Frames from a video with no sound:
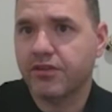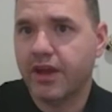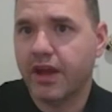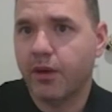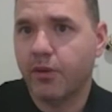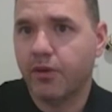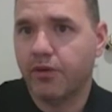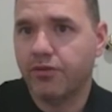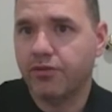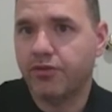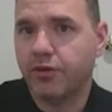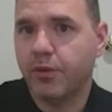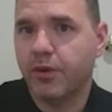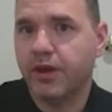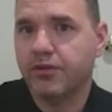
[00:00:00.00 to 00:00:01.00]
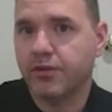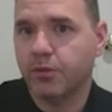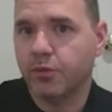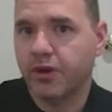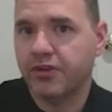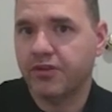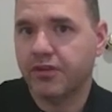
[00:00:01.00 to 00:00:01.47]
now of doing some
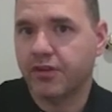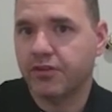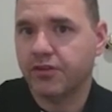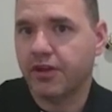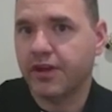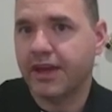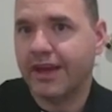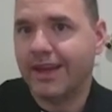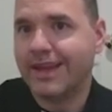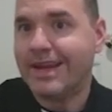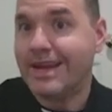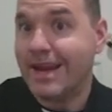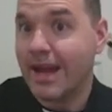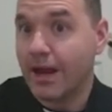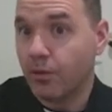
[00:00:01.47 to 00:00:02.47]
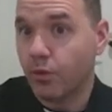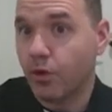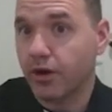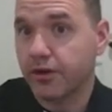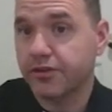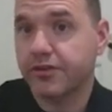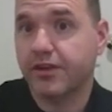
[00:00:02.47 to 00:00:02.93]
research looking at the
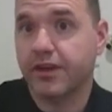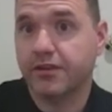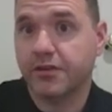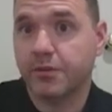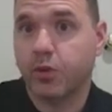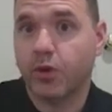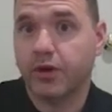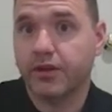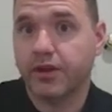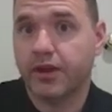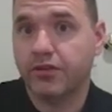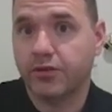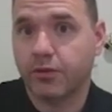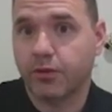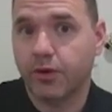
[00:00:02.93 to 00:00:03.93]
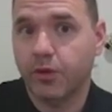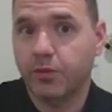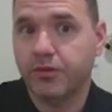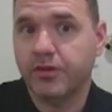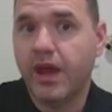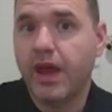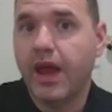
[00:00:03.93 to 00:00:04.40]
networks that support these
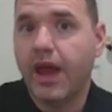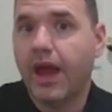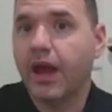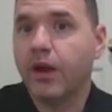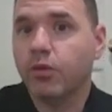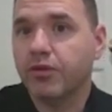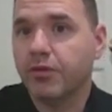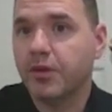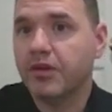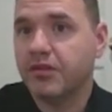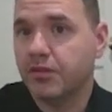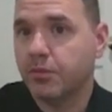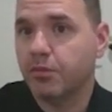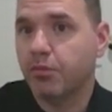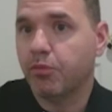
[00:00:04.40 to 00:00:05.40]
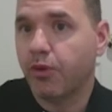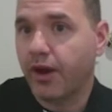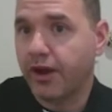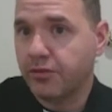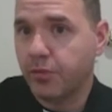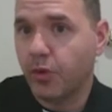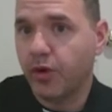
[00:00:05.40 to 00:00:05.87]
groups. And we're doing some
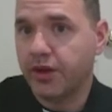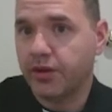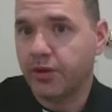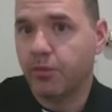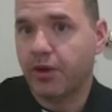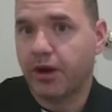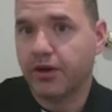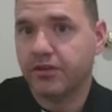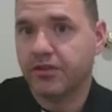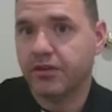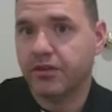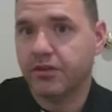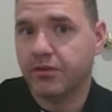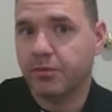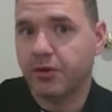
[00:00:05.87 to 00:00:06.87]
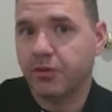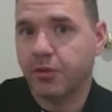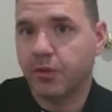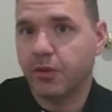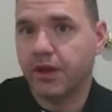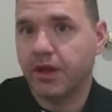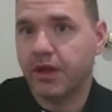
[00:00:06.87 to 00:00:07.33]
price point comparisons
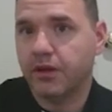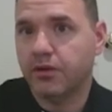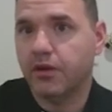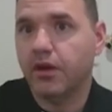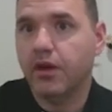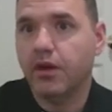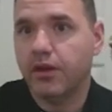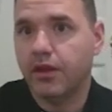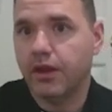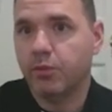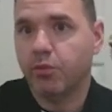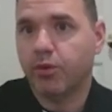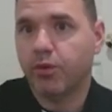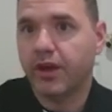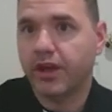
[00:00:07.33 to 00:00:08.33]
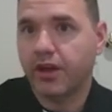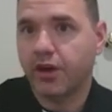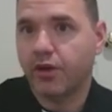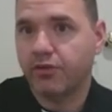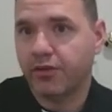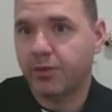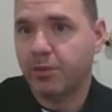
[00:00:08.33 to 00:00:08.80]
between the
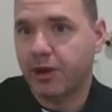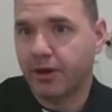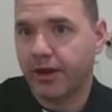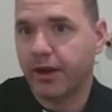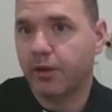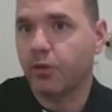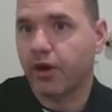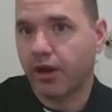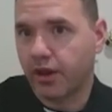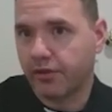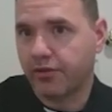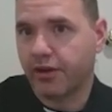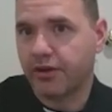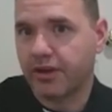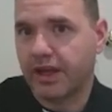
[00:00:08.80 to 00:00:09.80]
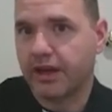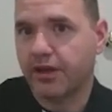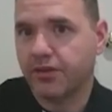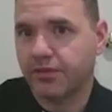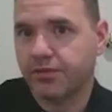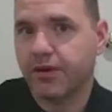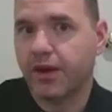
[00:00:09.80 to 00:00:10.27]
pre-COVID period where all of our data
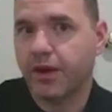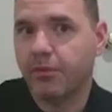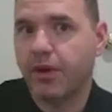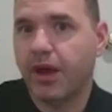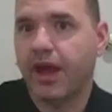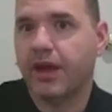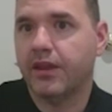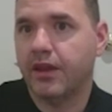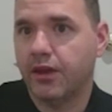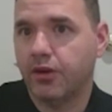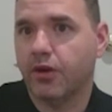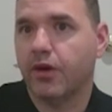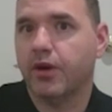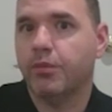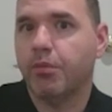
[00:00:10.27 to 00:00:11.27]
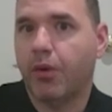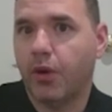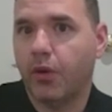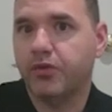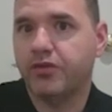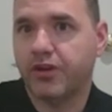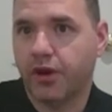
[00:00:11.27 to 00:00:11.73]
is from and the current
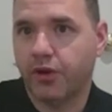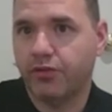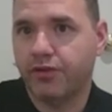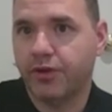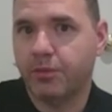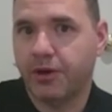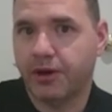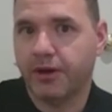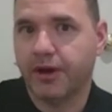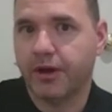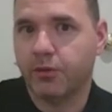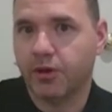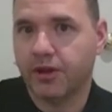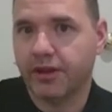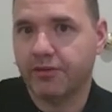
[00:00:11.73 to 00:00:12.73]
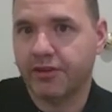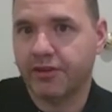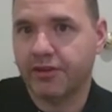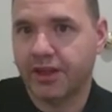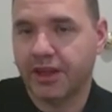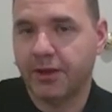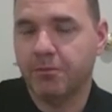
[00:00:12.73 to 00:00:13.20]
post-COVID period we're living
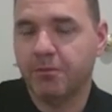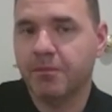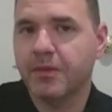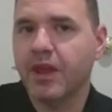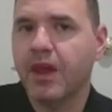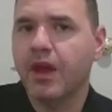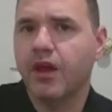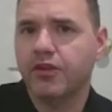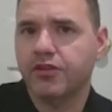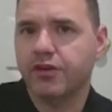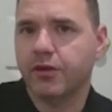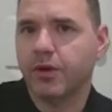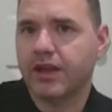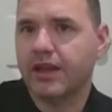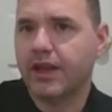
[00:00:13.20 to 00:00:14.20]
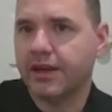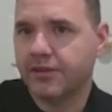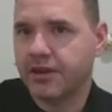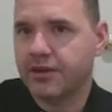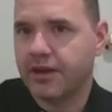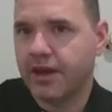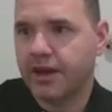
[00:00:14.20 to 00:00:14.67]
in. So we're collecting
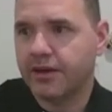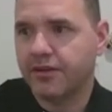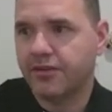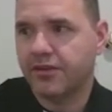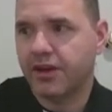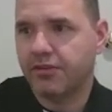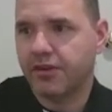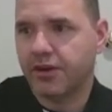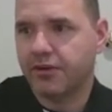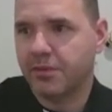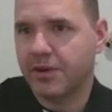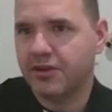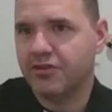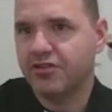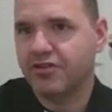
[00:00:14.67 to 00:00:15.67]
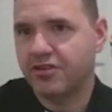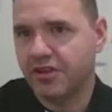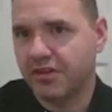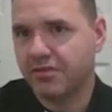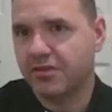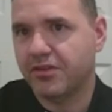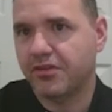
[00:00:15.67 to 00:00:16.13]
data to see if there's been
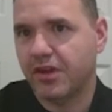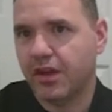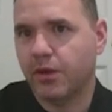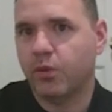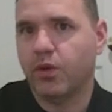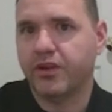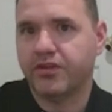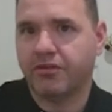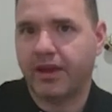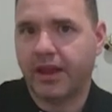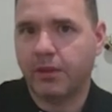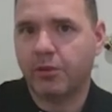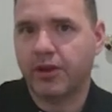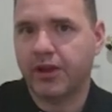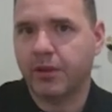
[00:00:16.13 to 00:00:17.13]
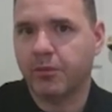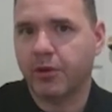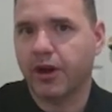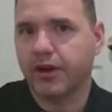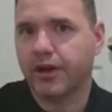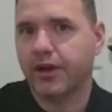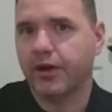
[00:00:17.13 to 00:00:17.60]
shifts in what's available in the
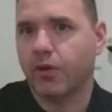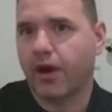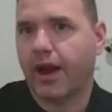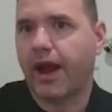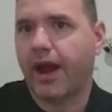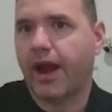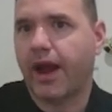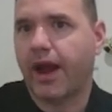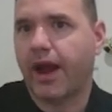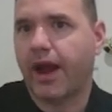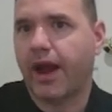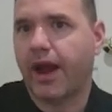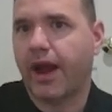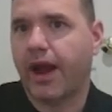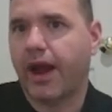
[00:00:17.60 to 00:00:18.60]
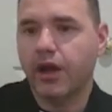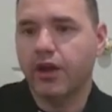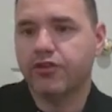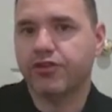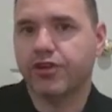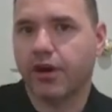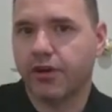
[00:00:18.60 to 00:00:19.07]
market or how they're
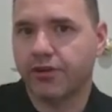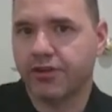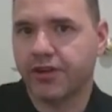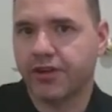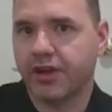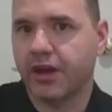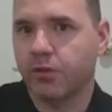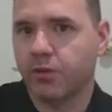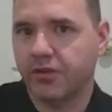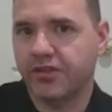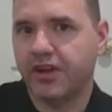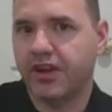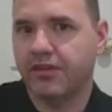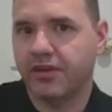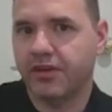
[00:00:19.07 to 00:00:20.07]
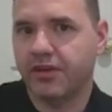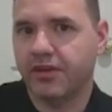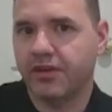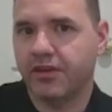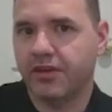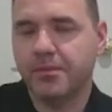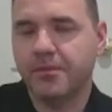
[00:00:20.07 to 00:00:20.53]
charging and receiving
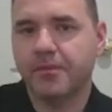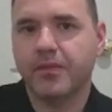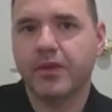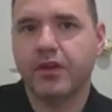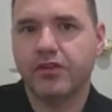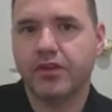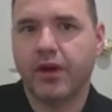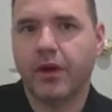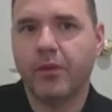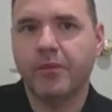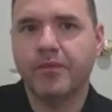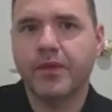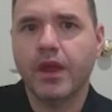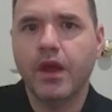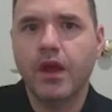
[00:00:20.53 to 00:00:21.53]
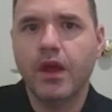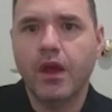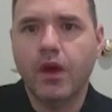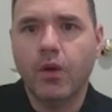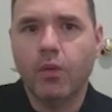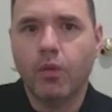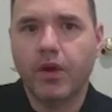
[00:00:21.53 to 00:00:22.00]
goods. So
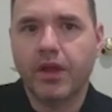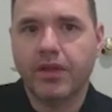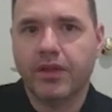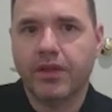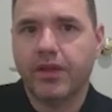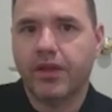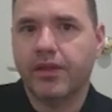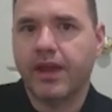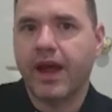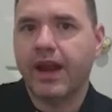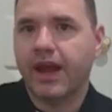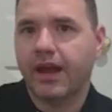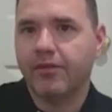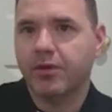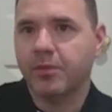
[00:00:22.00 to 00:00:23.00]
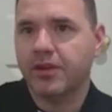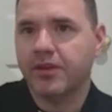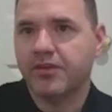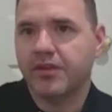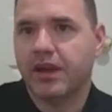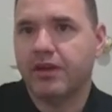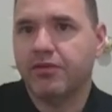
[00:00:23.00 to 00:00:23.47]
with that having been
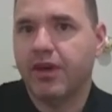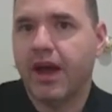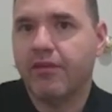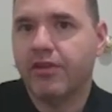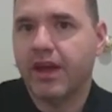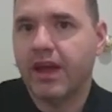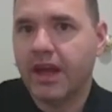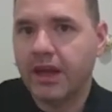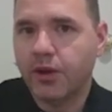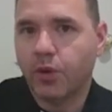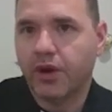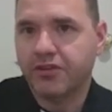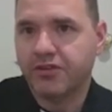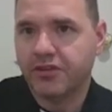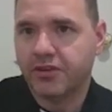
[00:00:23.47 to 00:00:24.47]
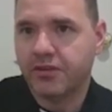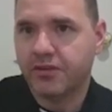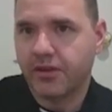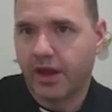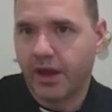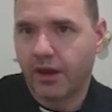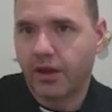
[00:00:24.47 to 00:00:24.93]
said, if you have any questions
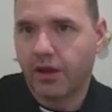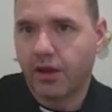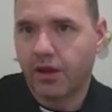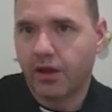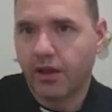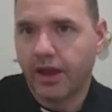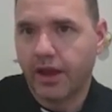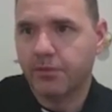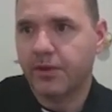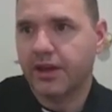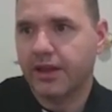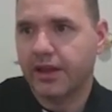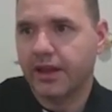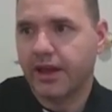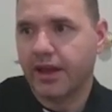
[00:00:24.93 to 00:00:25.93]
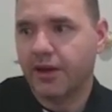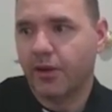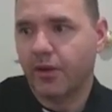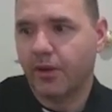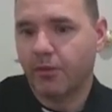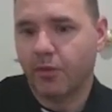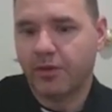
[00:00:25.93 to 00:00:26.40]
at all, admittedly, I know
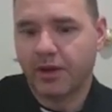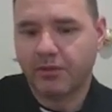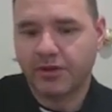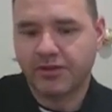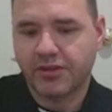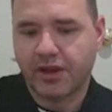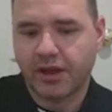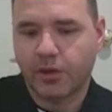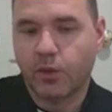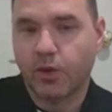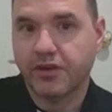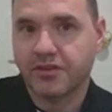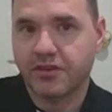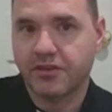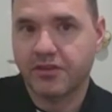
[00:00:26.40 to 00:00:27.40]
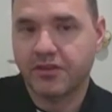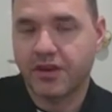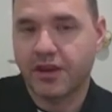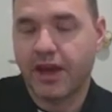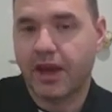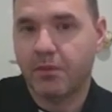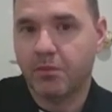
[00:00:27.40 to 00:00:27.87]
I won't be able to take questions
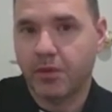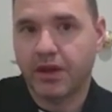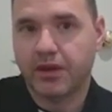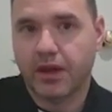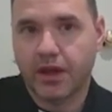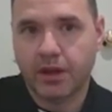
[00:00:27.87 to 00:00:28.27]
today, but